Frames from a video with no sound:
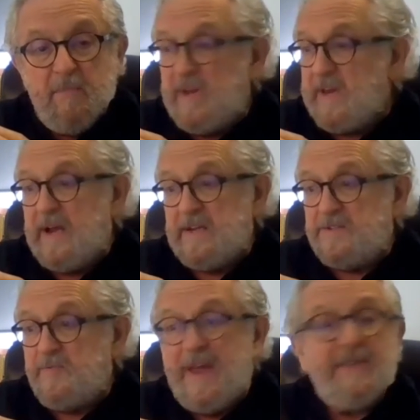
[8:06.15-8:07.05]

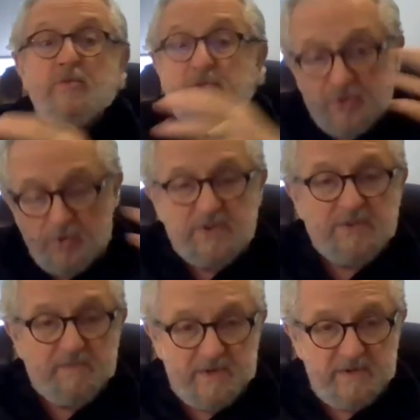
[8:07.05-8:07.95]
because we have no choice
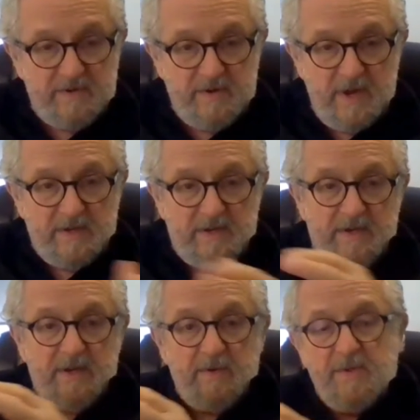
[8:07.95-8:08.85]
but to
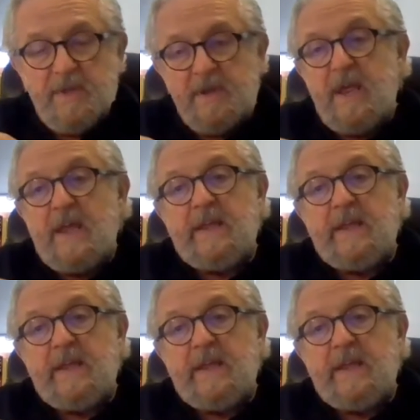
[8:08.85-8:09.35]
deal with it,